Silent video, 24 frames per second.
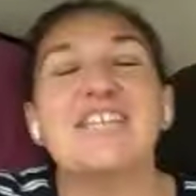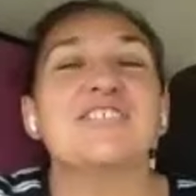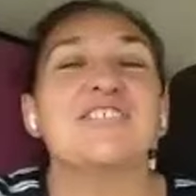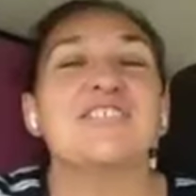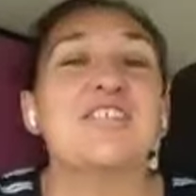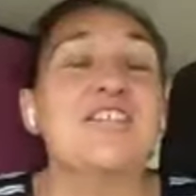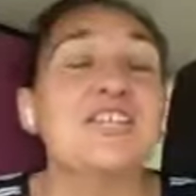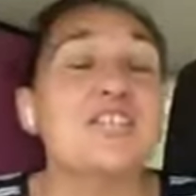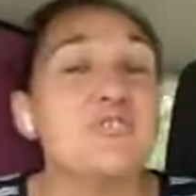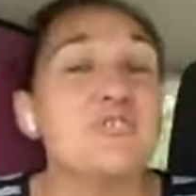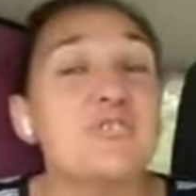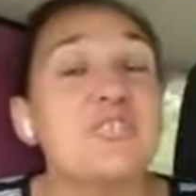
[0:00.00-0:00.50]
it's
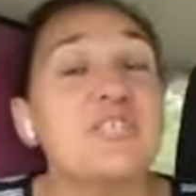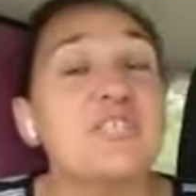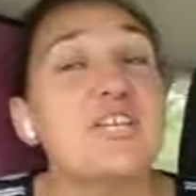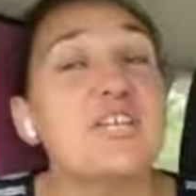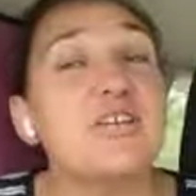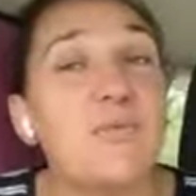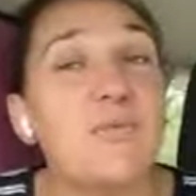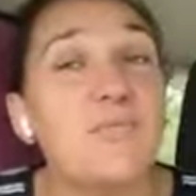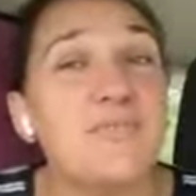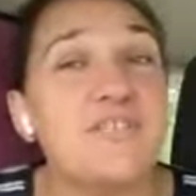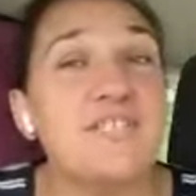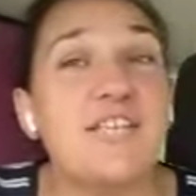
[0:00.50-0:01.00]
an
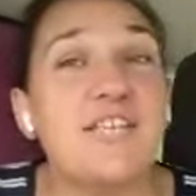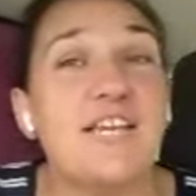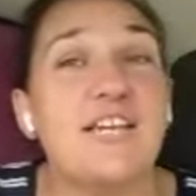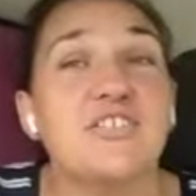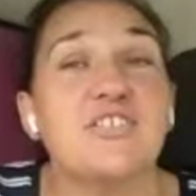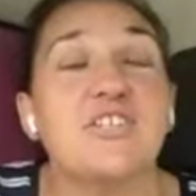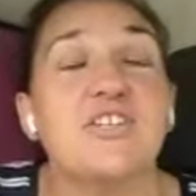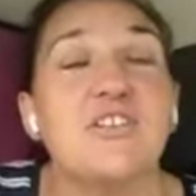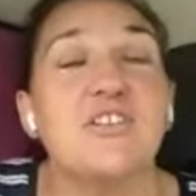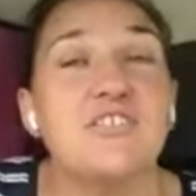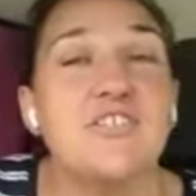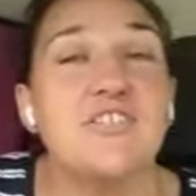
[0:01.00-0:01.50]
interesting
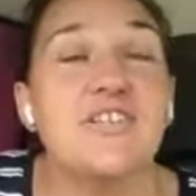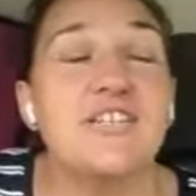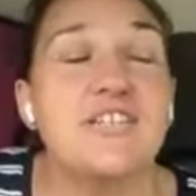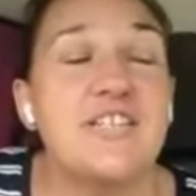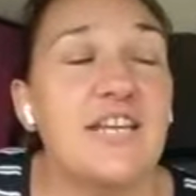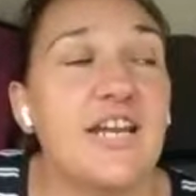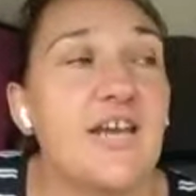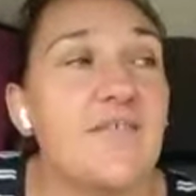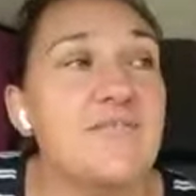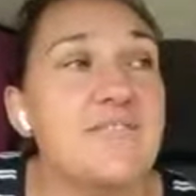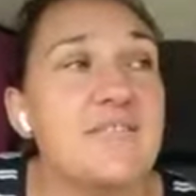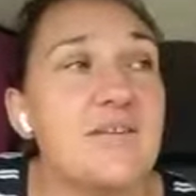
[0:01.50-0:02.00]
conversation, because I
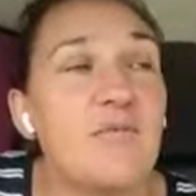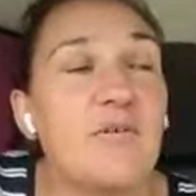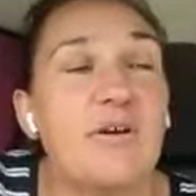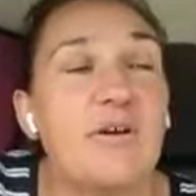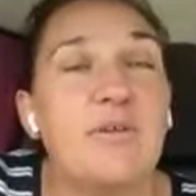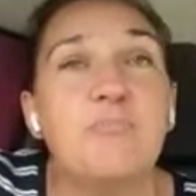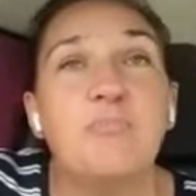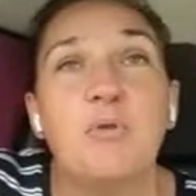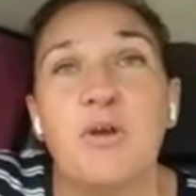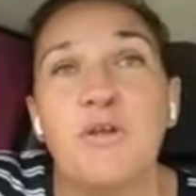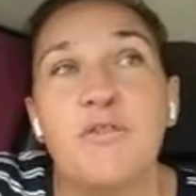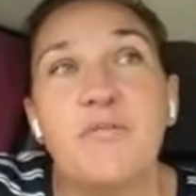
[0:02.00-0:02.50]
did have someone,
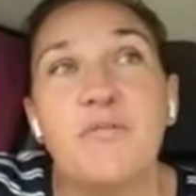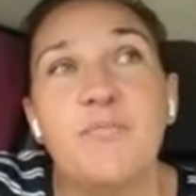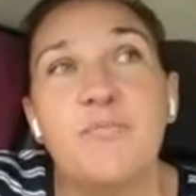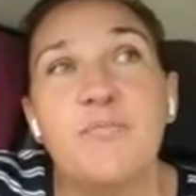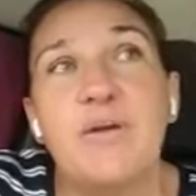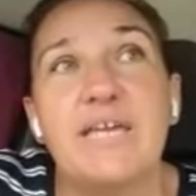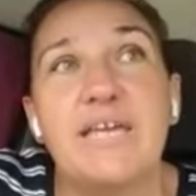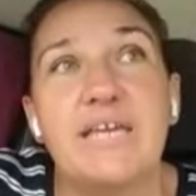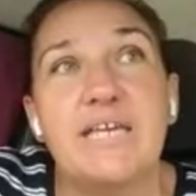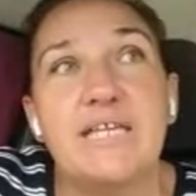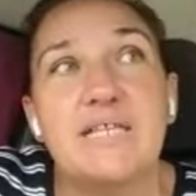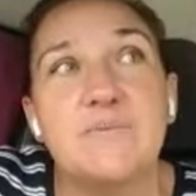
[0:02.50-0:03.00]
both of
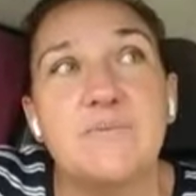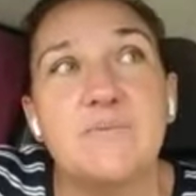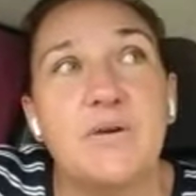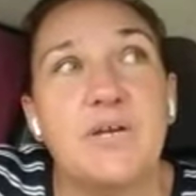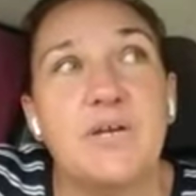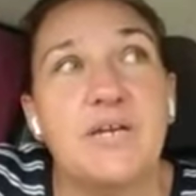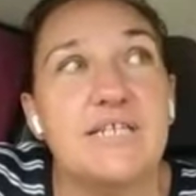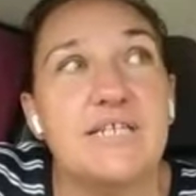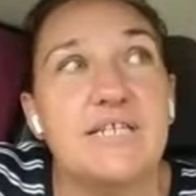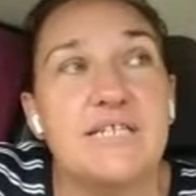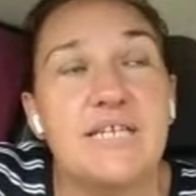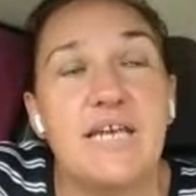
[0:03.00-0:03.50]
my kids
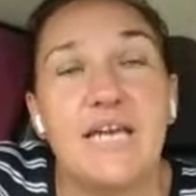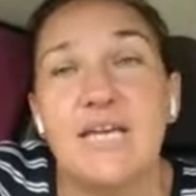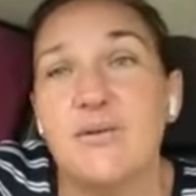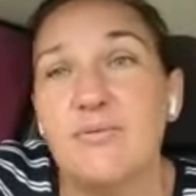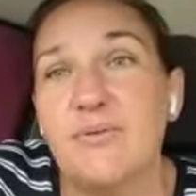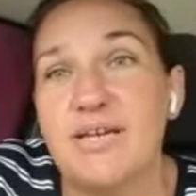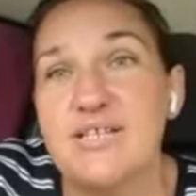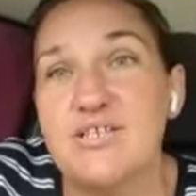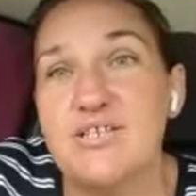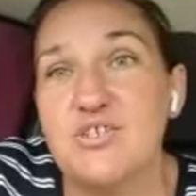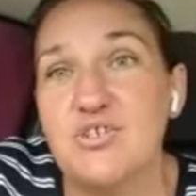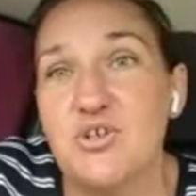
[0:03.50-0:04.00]
work at
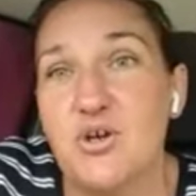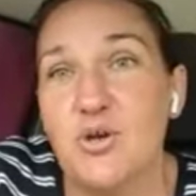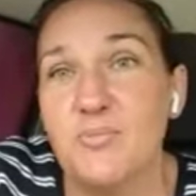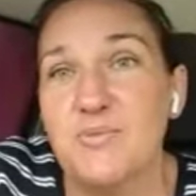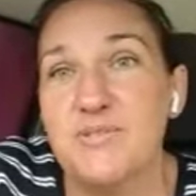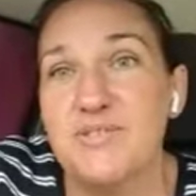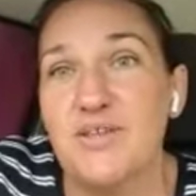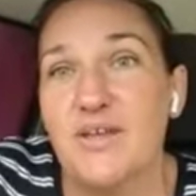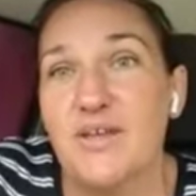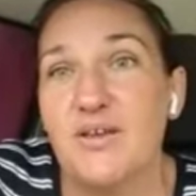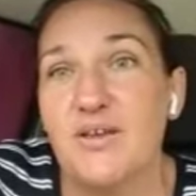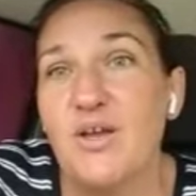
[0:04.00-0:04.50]
takeaway
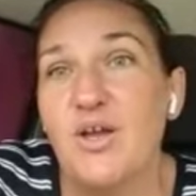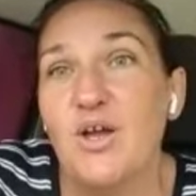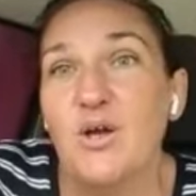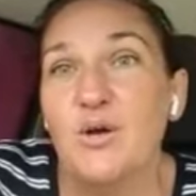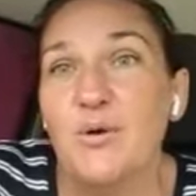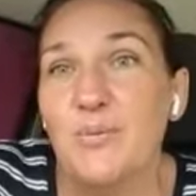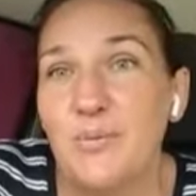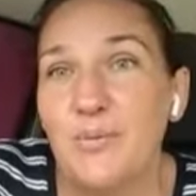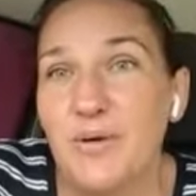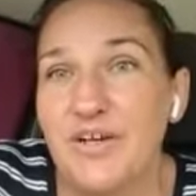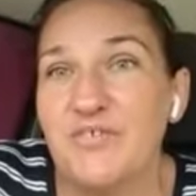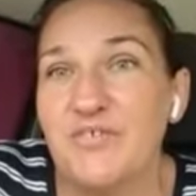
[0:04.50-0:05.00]
shops. Like,
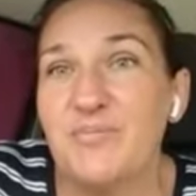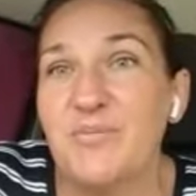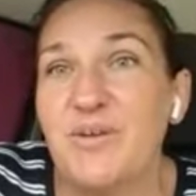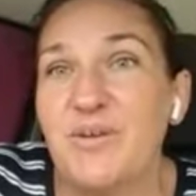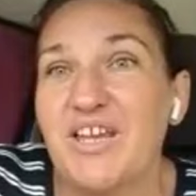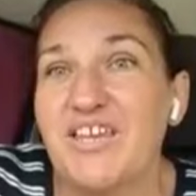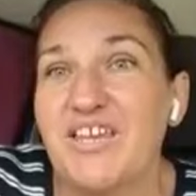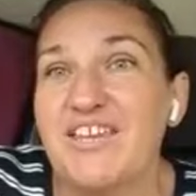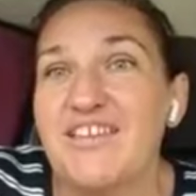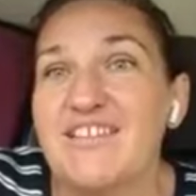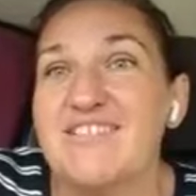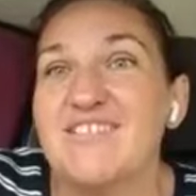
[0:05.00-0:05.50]
one of
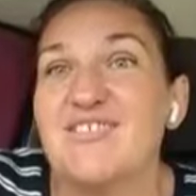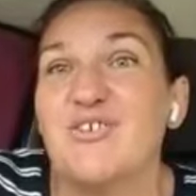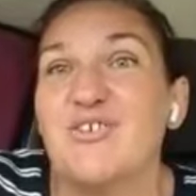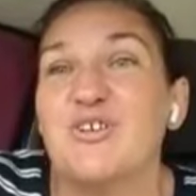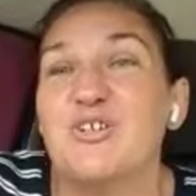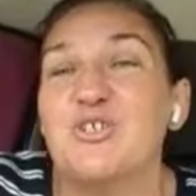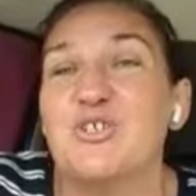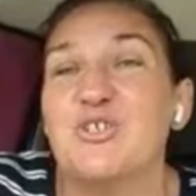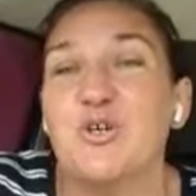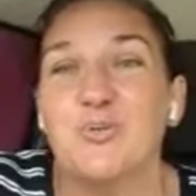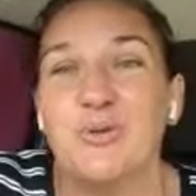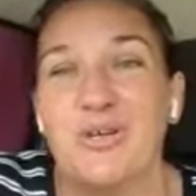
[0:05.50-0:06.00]
my kids got
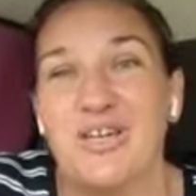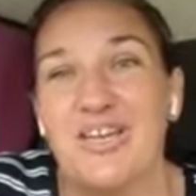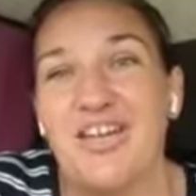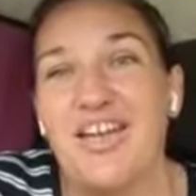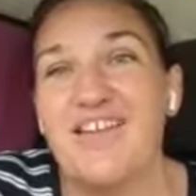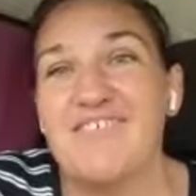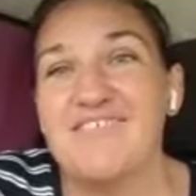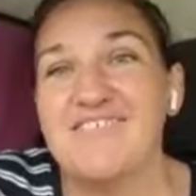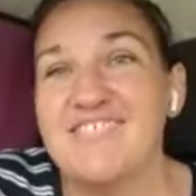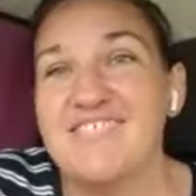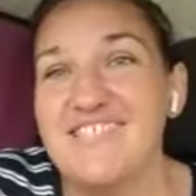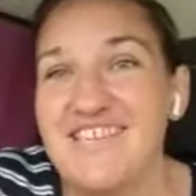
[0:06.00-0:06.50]
a job at
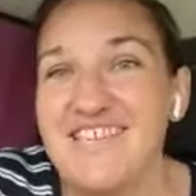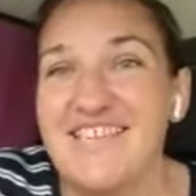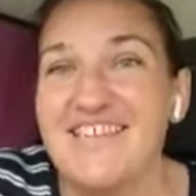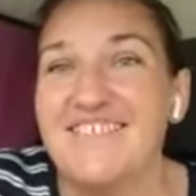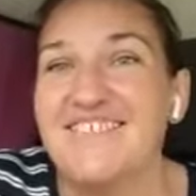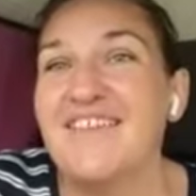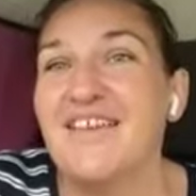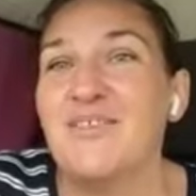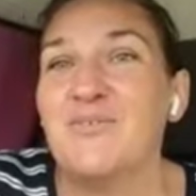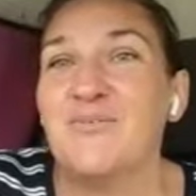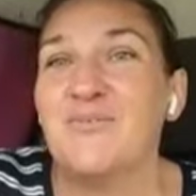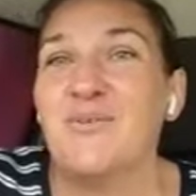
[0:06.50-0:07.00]
KFC
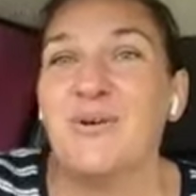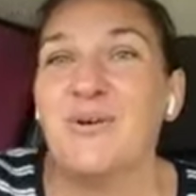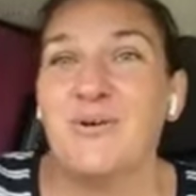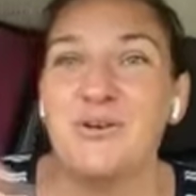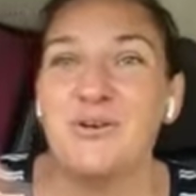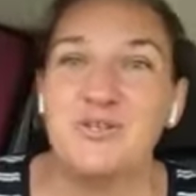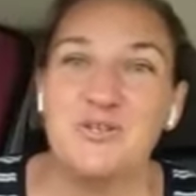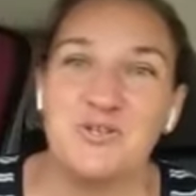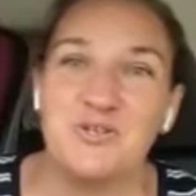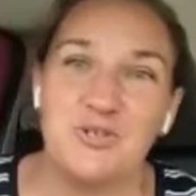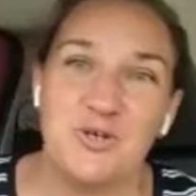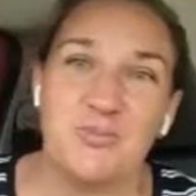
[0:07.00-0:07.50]
and the other one got
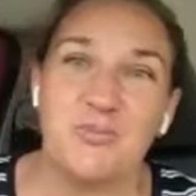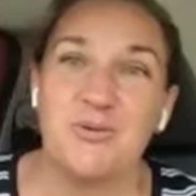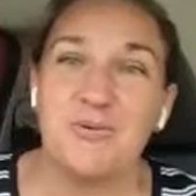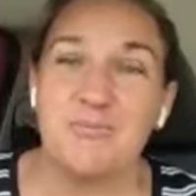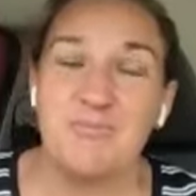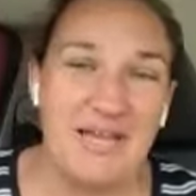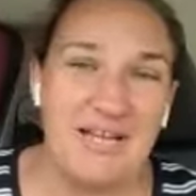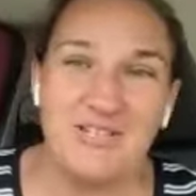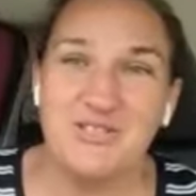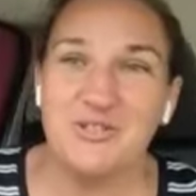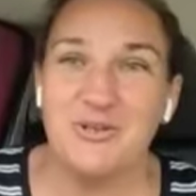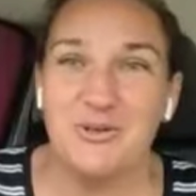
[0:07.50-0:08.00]
a job at
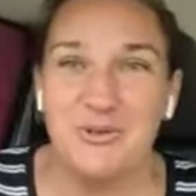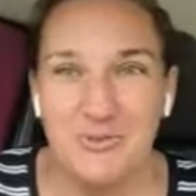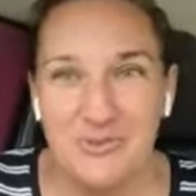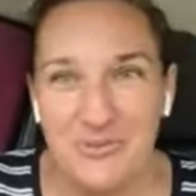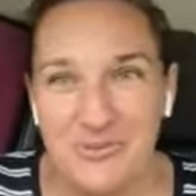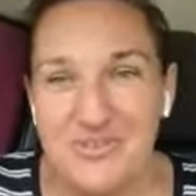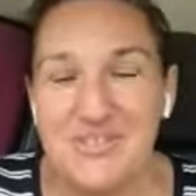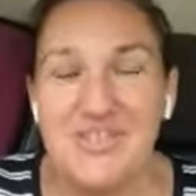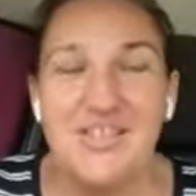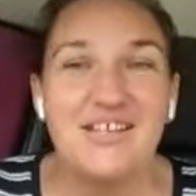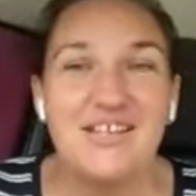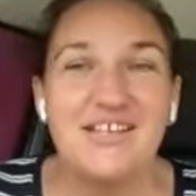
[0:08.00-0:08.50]

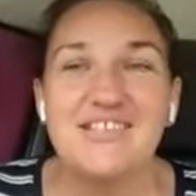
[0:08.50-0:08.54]
McDonald's.